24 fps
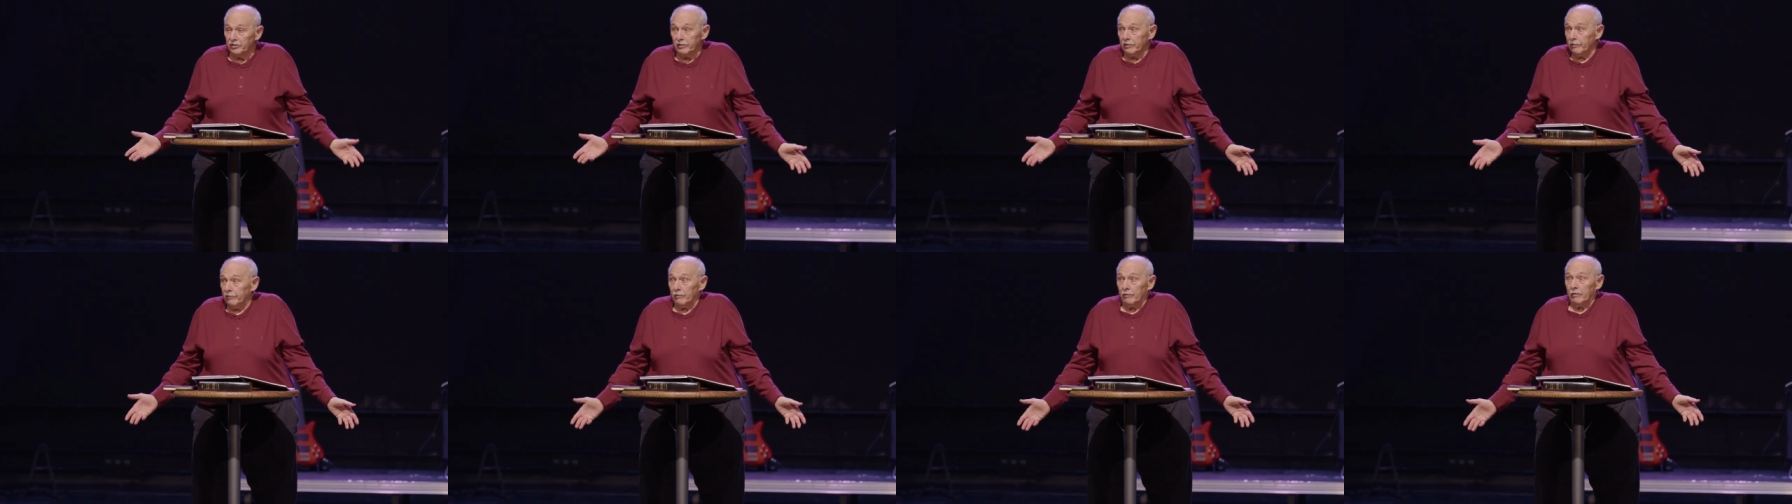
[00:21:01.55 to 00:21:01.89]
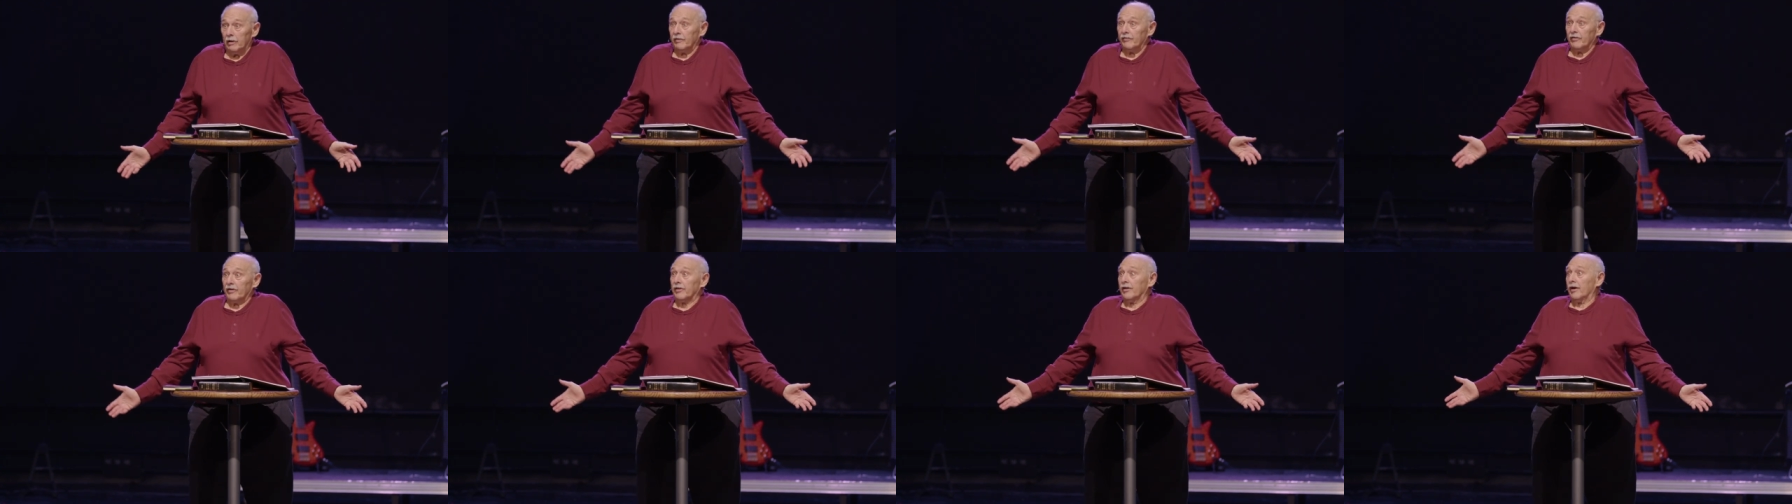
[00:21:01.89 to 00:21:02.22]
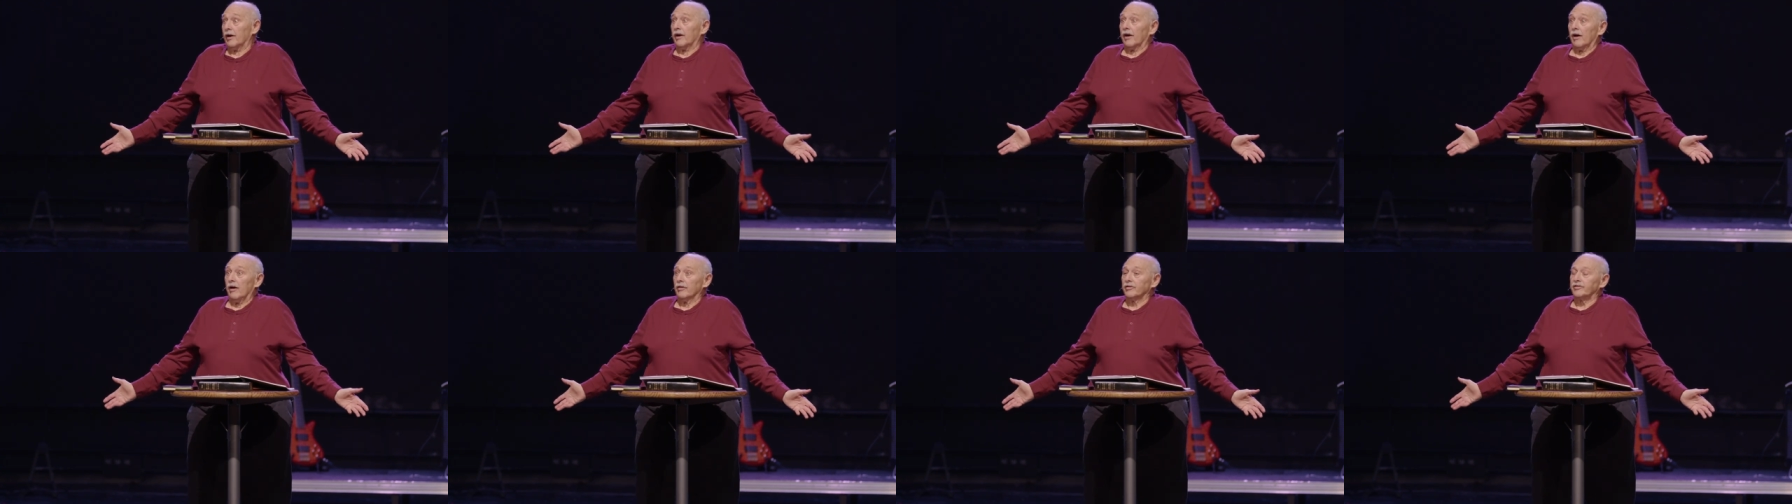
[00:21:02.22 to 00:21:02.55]
to do
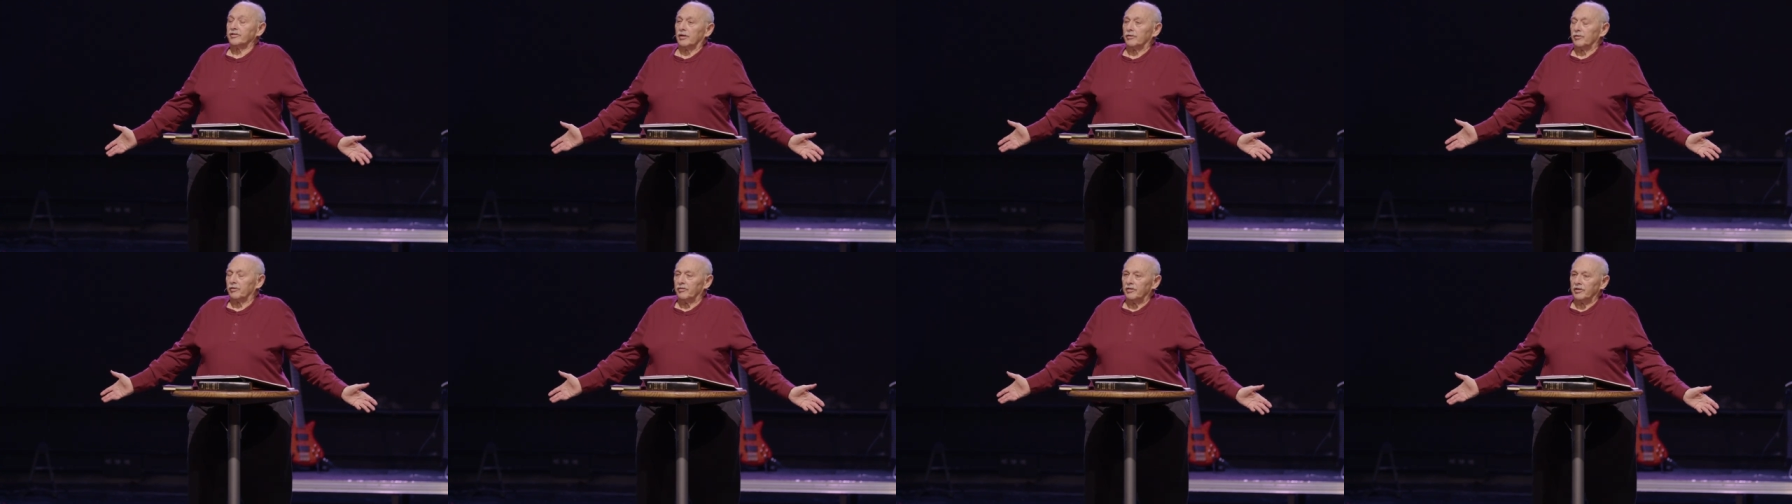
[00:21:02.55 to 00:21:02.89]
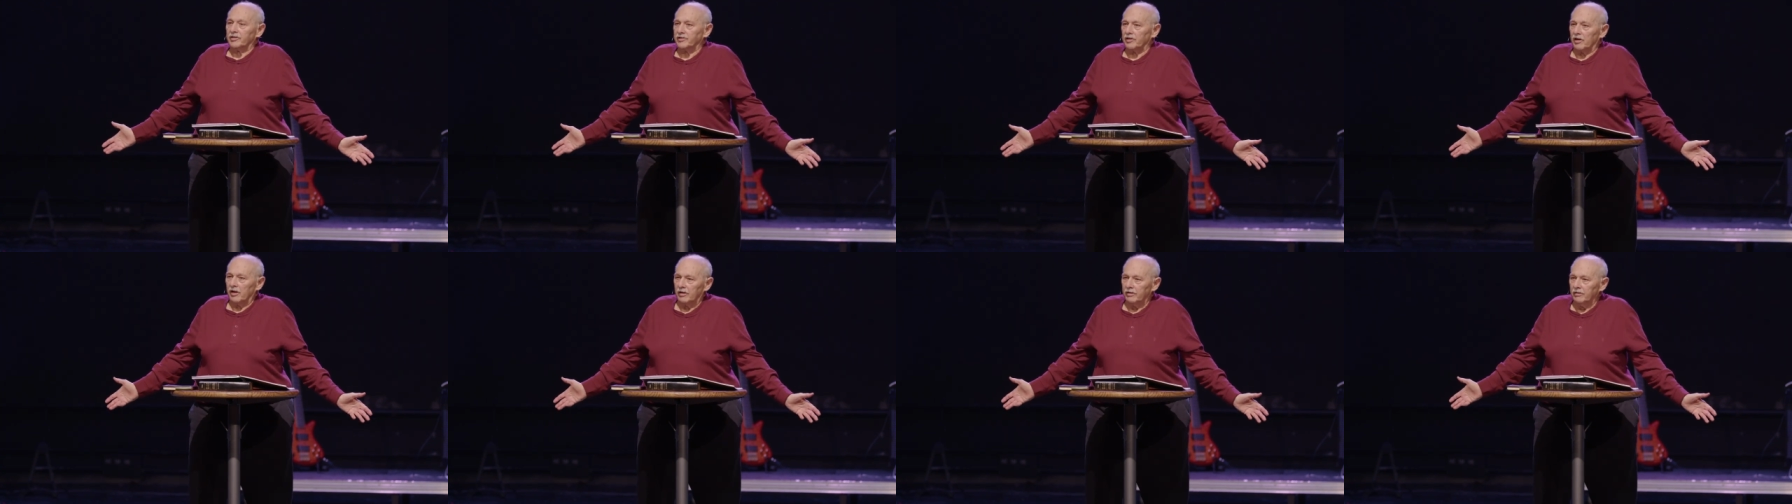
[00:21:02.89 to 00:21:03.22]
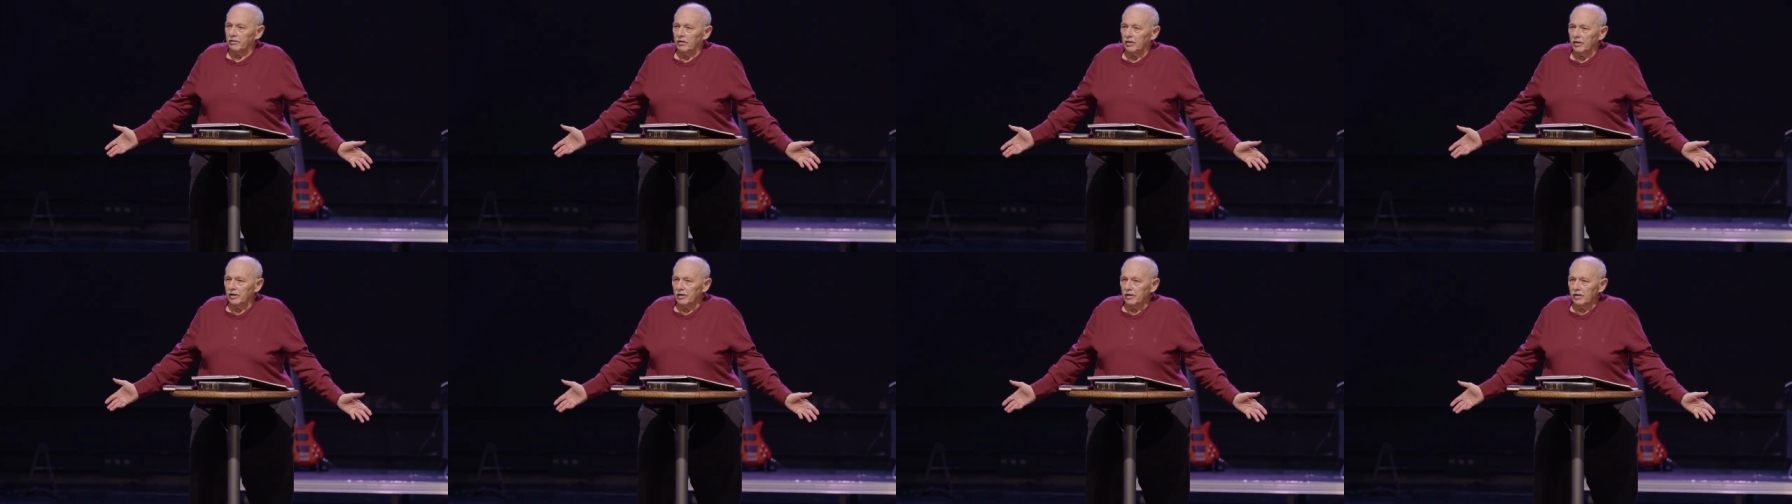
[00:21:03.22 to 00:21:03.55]
everything else under the sun
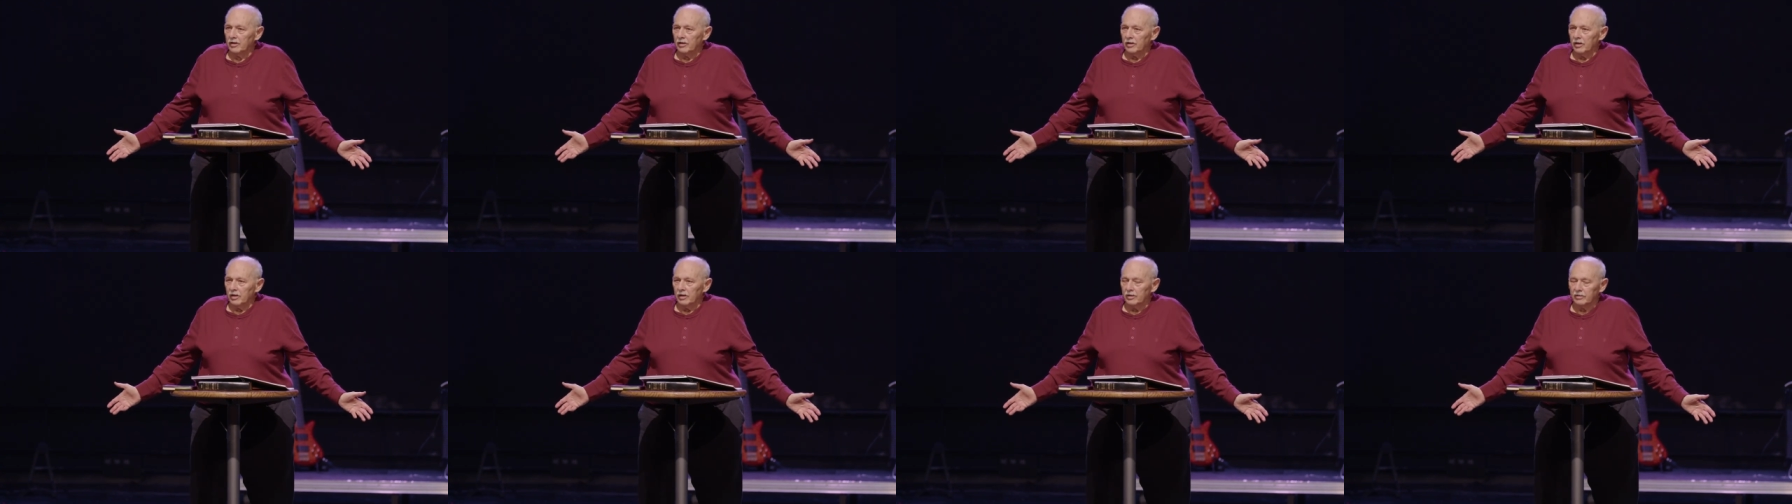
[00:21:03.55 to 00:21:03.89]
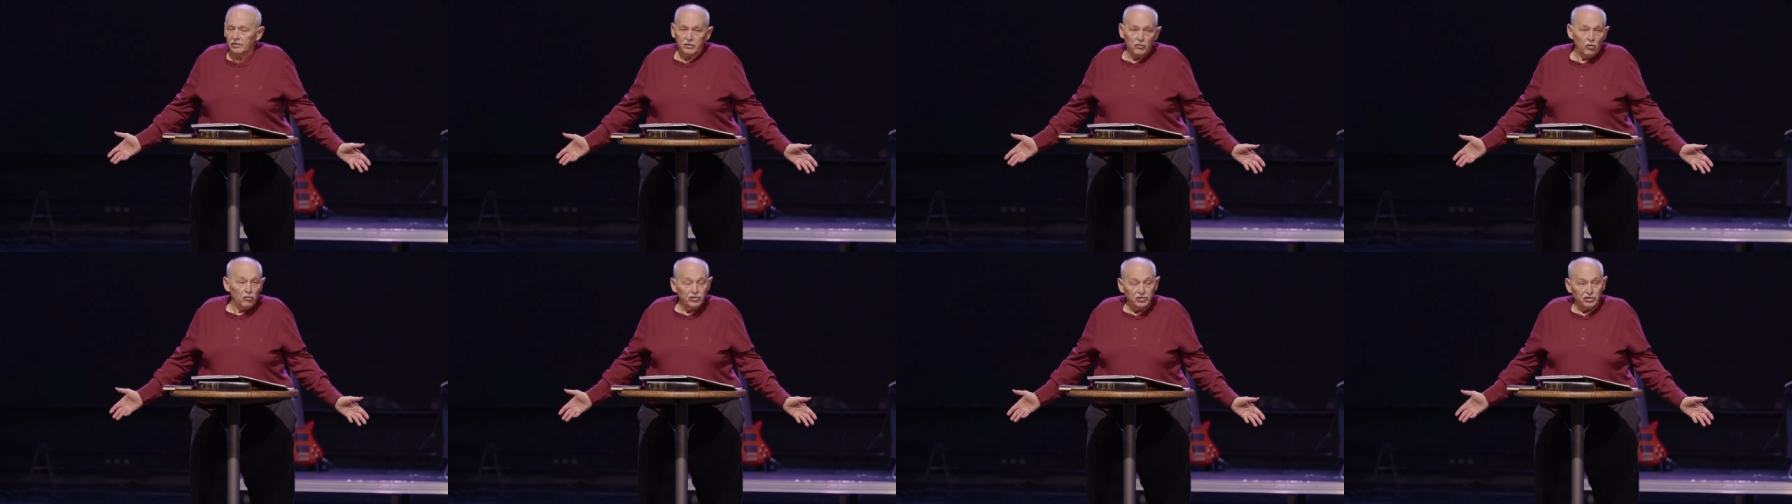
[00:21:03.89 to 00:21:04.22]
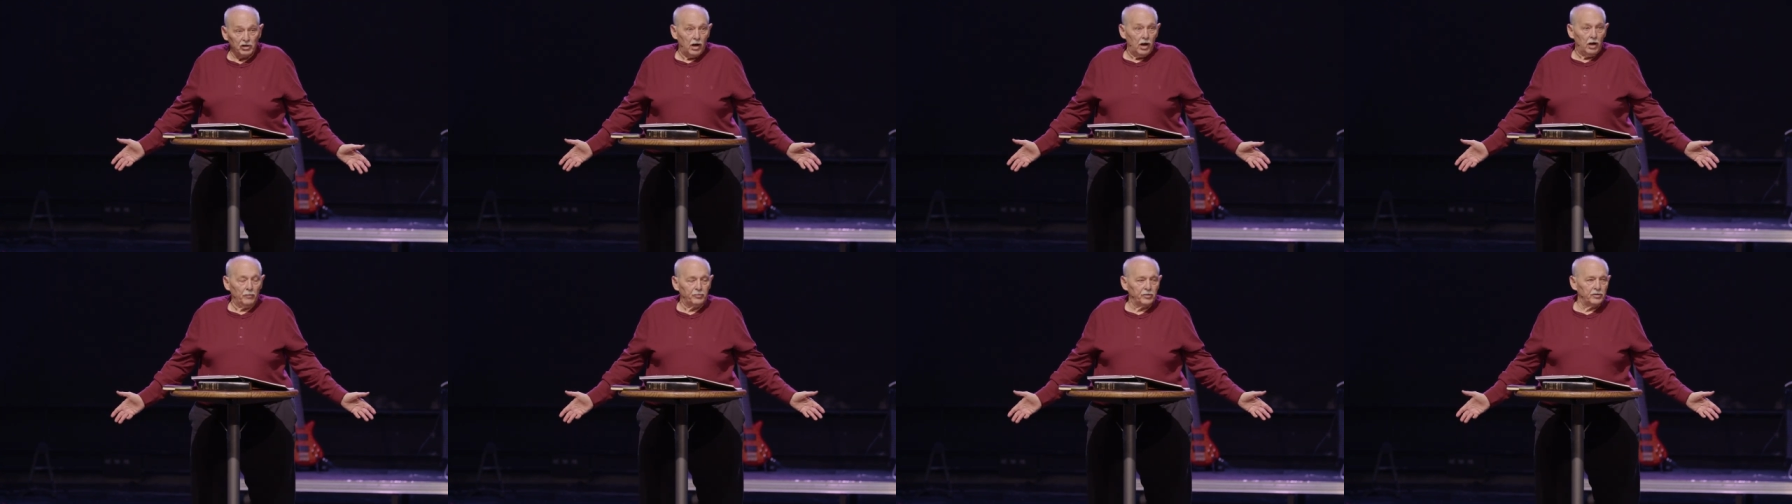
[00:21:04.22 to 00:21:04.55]
and go
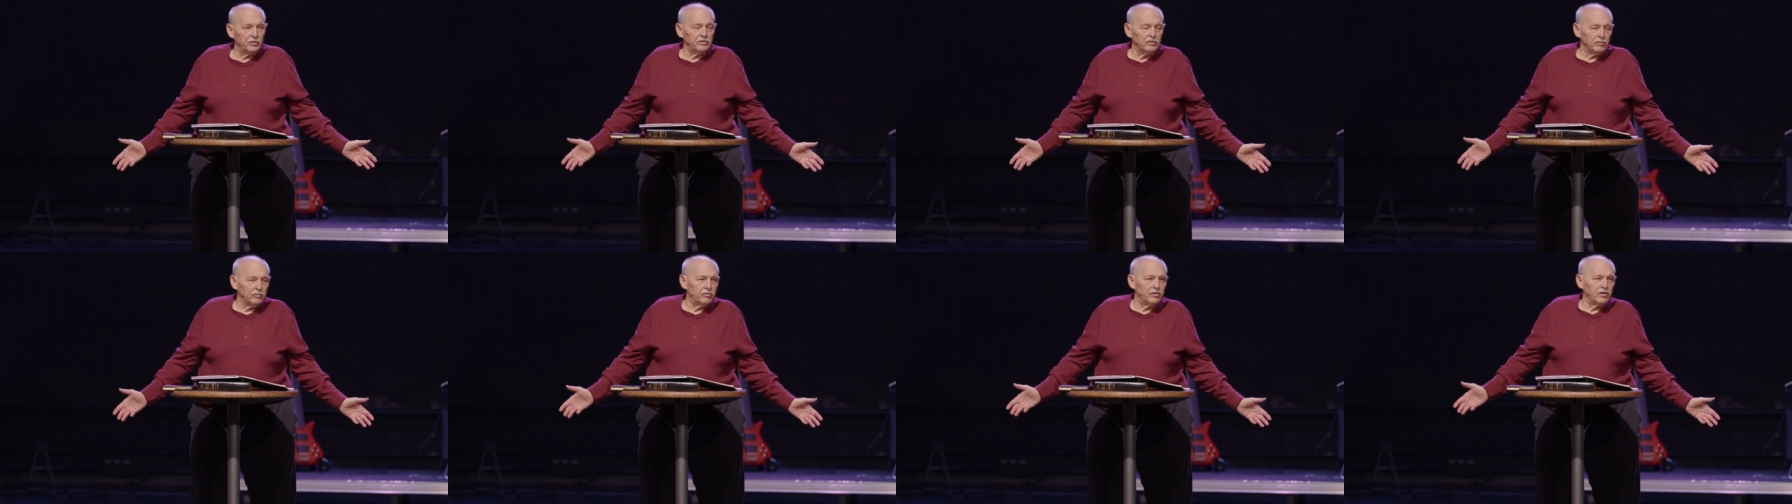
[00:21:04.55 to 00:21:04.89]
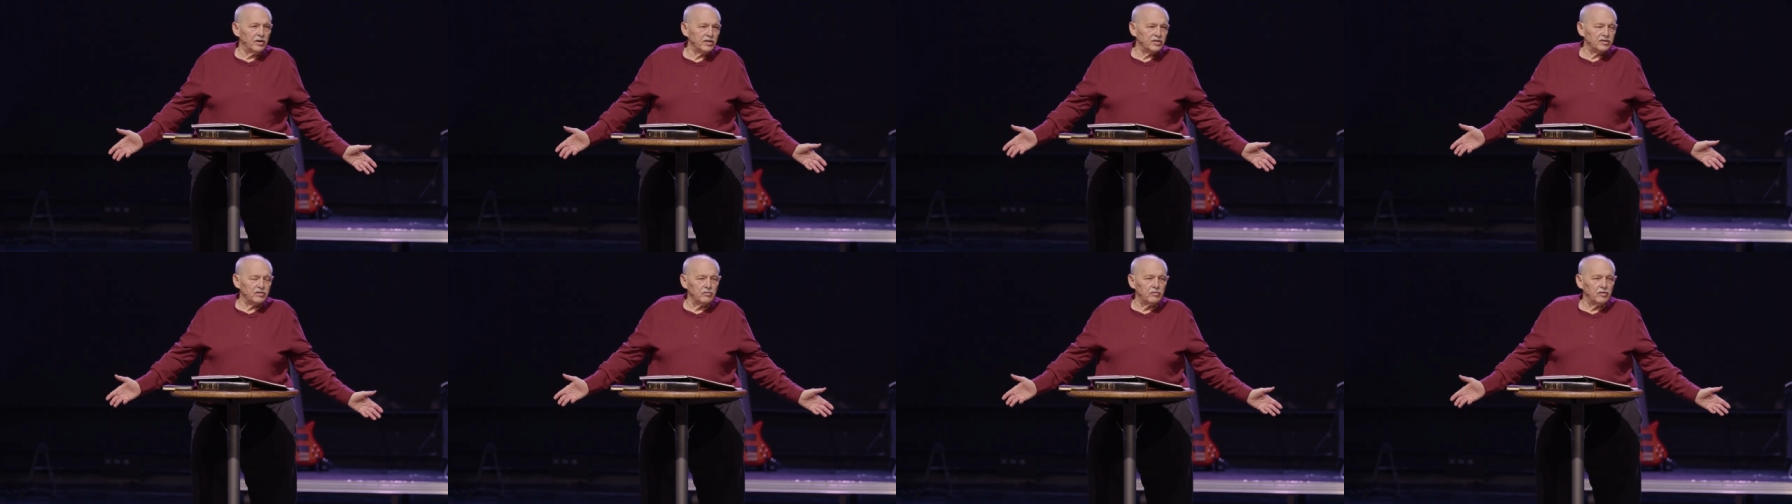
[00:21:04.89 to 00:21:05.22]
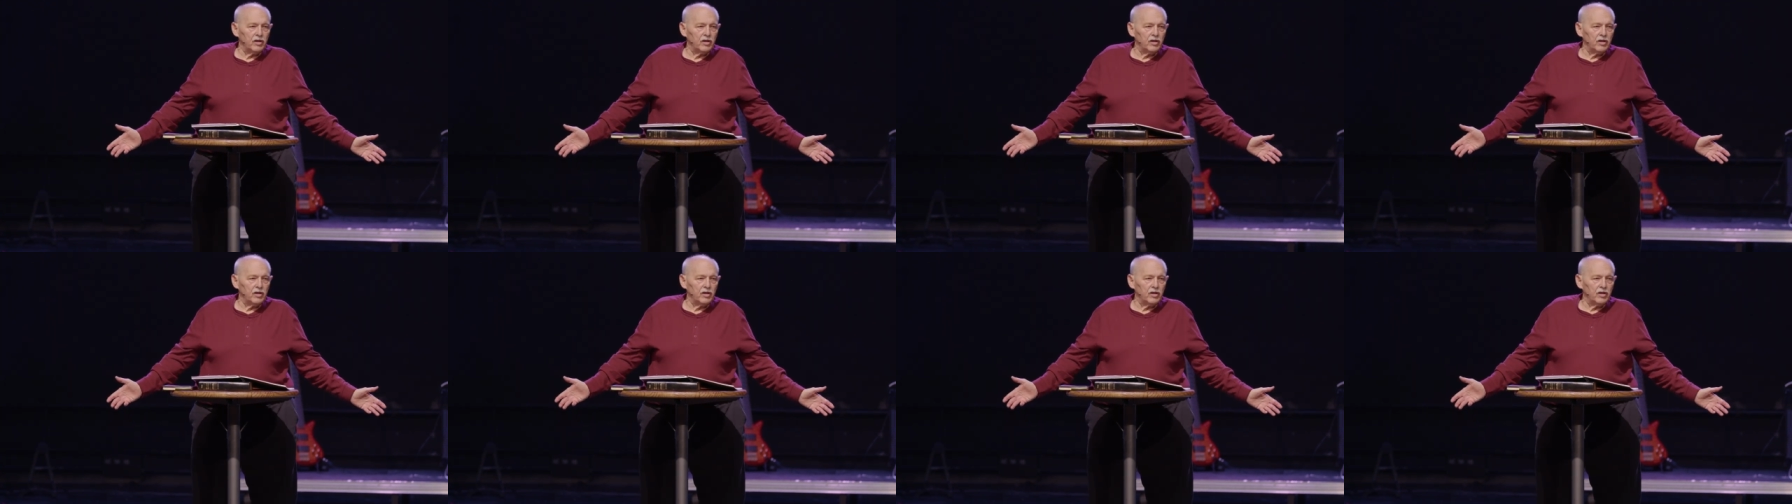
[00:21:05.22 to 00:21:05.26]
shopping, do this, do